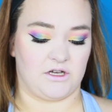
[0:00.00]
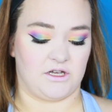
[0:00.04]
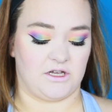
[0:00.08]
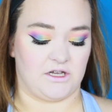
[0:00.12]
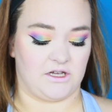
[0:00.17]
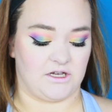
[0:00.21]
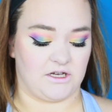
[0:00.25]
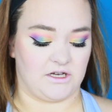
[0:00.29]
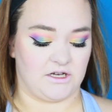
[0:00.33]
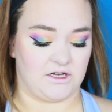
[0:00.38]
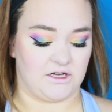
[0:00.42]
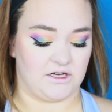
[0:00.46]

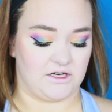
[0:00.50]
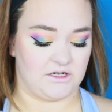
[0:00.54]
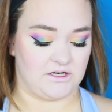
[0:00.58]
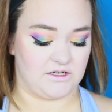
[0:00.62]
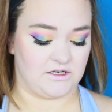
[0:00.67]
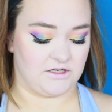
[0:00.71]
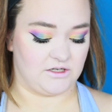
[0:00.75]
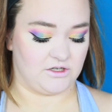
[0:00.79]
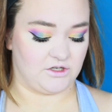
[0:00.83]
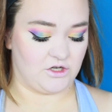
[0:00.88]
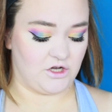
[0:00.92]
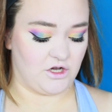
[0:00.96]

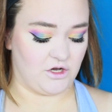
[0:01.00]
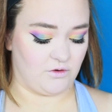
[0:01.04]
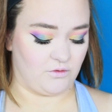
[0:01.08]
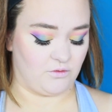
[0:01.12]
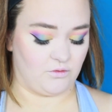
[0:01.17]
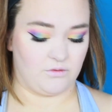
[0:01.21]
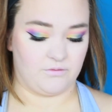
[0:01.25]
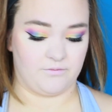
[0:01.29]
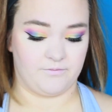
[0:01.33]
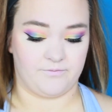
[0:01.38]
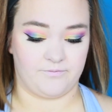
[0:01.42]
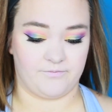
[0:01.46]
and
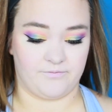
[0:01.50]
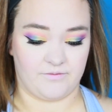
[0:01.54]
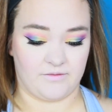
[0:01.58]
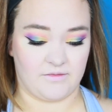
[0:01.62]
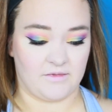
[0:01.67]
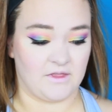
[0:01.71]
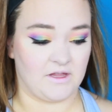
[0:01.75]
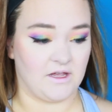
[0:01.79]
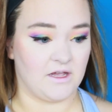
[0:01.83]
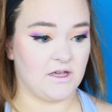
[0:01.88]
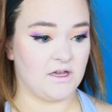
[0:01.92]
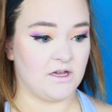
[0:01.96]
go.
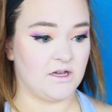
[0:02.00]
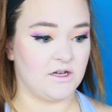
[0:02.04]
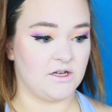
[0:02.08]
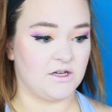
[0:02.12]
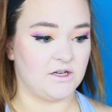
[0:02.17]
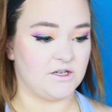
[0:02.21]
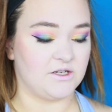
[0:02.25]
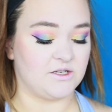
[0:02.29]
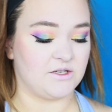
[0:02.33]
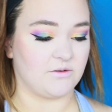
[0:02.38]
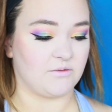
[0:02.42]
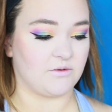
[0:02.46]

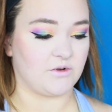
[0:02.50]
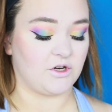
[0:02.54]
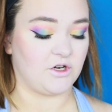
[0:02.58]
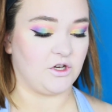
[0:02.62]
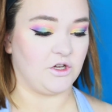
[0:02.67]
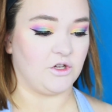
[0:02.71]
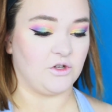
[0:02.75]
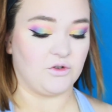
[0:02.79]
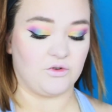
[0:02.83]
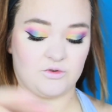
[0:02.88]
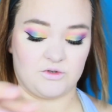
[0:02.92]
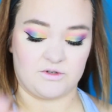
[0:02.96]
So I'm going to
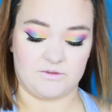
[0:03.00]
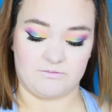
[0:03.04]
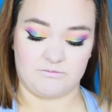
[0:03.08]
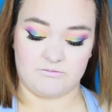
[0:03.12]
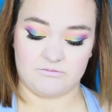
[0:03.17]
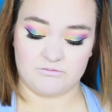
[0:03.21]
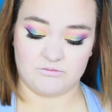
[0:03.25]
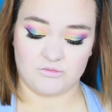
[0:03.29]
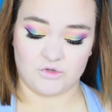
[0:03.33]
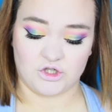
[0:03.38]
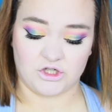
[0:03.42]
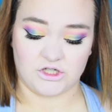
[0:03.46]
use
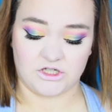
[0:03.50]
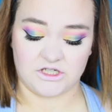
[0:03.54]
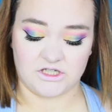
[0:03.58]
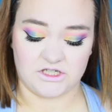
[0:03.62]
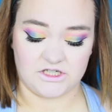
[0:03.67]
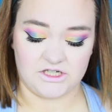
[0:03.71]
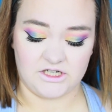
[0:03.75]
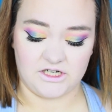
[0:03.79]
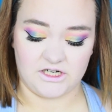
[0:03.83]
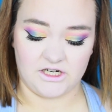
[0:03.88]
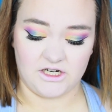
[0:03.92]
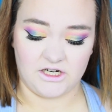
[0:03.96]

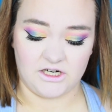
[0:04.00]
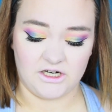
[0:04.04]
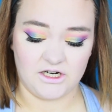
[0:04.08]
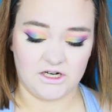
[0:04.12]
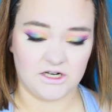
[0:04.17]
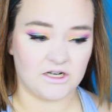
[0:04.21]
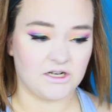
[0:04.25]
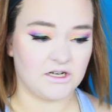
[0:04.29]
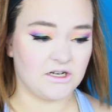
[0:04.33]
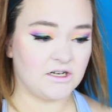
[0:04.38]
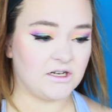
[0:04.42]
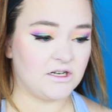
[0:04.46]

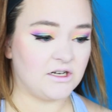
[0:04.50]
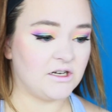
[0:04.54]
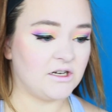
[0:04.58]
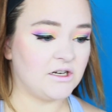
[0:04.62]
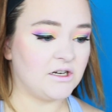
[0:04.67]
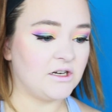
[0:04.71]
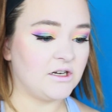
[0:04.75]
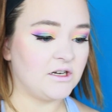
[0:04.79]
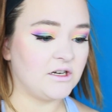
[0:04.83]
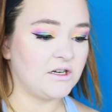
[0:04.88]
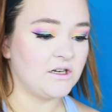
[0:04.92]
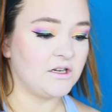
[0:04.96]
my
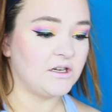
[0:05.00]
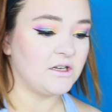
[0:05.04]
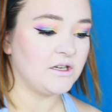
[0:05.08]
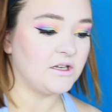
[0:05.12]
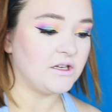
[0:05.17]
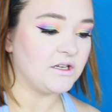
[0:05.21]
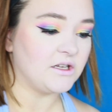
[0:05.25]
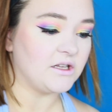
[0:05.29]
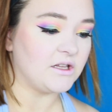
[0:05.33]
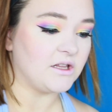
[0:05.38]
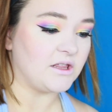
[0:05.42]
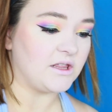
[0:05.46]

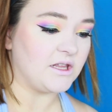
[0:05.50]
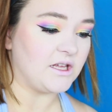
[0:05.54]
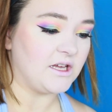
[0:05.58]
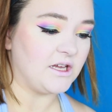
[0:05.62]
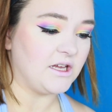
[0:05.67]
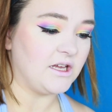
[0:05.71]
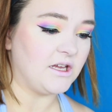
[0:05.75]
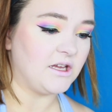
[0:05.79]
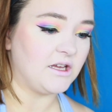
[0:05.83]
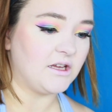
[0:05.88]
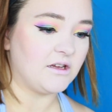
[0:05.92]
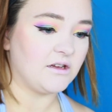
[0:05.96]

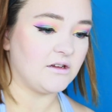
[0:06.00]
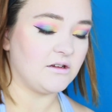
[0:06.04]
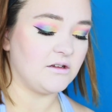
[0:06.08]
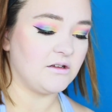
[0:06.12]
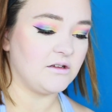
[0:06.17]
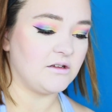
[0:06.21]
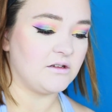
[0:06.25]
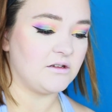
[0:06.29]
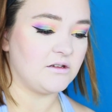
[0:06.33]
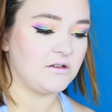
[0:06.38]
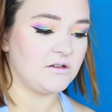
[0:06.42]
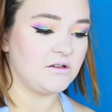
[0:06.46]
thing
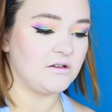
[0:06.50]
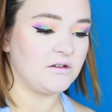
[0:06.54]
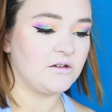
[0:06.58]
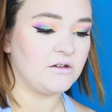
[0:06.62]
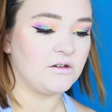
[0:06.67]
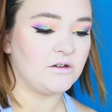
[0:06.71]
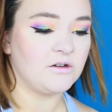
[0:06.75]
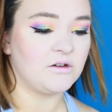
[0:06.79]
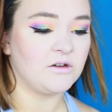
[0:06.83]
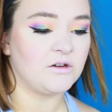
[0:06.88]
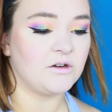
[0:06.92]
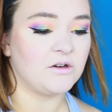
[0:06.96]

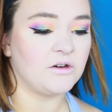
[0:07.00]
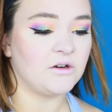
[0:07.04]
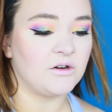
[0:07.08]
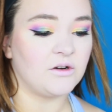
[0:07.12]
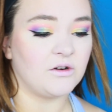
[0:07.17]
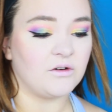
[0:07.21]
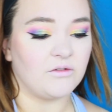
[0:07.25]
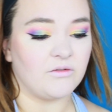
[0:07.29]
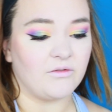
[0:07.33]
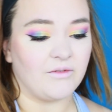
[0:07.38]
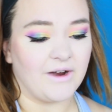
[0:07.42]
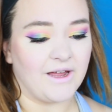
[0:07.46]

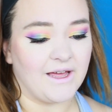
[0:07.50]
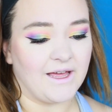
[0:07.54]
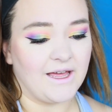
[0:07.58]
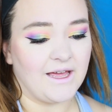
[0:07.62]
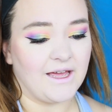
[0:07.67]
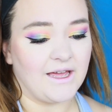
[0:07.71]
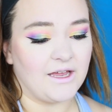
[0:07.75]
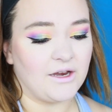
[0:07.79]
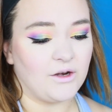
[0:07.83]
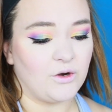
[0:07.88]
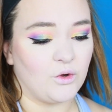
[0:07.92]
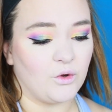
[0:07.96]

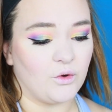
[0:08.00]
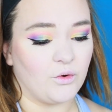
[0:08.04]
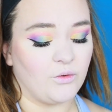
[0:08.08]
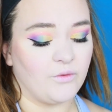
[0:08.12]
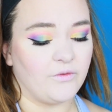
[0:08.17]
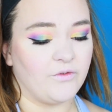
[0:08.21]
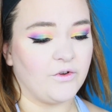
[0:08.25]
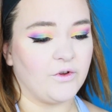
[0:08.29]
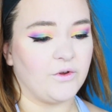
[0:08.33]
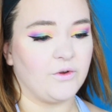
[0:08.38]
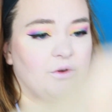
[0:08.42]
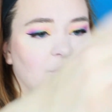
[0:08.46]
right
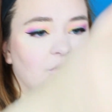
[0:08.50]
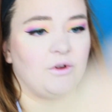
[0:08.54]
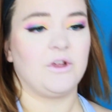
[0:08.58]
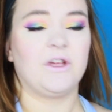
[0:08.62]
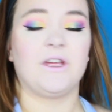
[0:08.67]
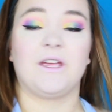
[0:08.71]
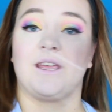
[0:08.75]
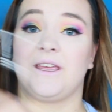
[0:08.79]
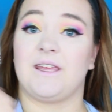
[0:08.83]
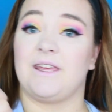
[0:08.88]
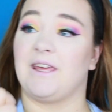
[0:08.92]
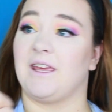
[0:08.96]
over
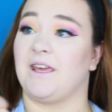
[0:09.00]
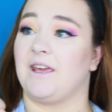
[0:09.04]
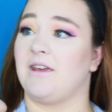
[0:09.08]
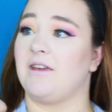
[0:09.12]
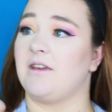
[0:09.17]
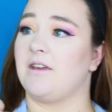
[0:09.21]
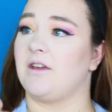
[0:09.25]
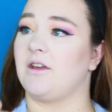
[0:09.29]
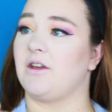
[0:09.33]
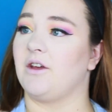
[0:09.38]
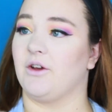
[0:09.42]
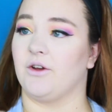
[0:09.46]

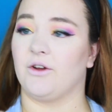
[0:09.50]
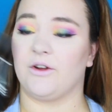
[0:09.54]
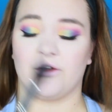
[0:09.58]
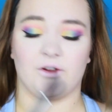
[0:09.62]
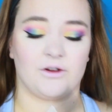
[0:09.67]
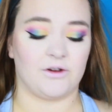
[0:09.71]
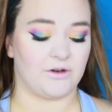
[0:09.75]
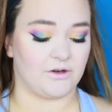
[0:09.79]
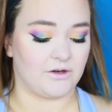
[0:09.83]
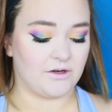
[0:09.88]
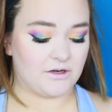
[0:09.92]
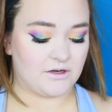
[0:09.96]

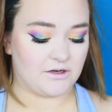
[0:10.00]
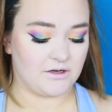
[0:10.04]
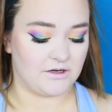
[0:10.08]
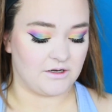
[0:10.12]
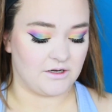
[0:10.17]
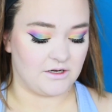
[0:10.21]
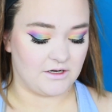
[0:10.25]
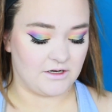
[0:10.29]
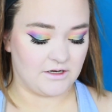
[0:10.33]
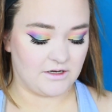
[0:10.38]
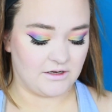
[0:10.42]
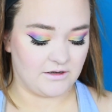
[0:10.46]
here.
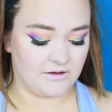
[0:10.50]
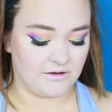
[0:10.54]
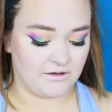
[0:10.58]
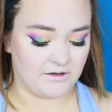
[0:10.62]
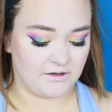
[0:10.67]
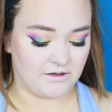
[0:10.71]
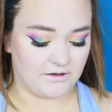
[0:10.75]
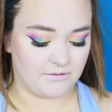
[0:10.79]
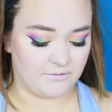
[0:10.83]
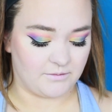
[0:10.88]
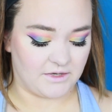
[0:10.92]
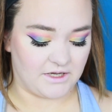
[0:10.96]

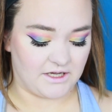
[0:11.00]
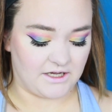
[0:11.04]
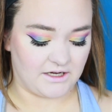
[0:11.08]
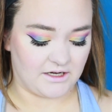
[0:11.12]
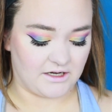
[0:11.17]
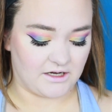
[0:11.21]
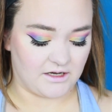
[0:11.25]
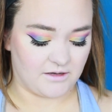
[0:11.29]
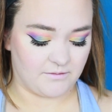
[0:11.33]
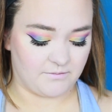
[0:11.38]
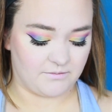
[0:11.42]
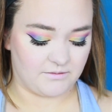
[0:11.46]

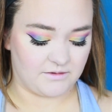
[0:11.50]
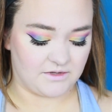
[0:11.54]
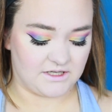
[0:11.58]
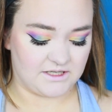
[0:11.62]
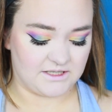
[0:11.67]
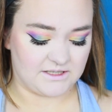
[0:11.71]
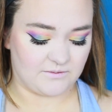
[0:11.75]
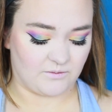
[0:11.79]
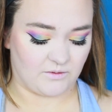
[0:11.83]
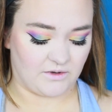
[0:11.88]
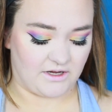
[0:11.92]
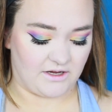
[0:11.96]
Pick up
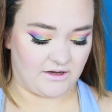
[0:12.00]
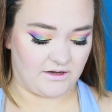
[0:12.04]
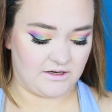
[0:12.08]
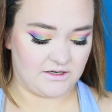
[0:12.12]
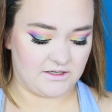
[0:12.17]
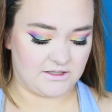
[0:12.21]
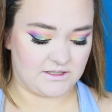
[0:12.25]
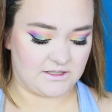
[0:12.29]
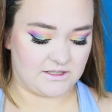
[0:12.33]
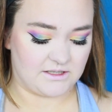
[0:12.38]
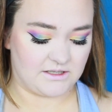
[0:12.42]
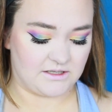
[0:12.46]
this
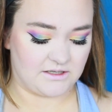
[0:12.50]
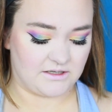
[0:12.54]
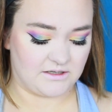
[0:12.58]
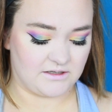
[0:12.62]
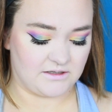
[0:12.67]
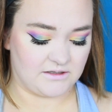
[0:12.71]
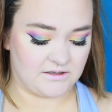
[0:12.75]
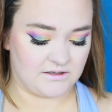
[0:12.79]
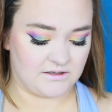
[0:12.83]
white.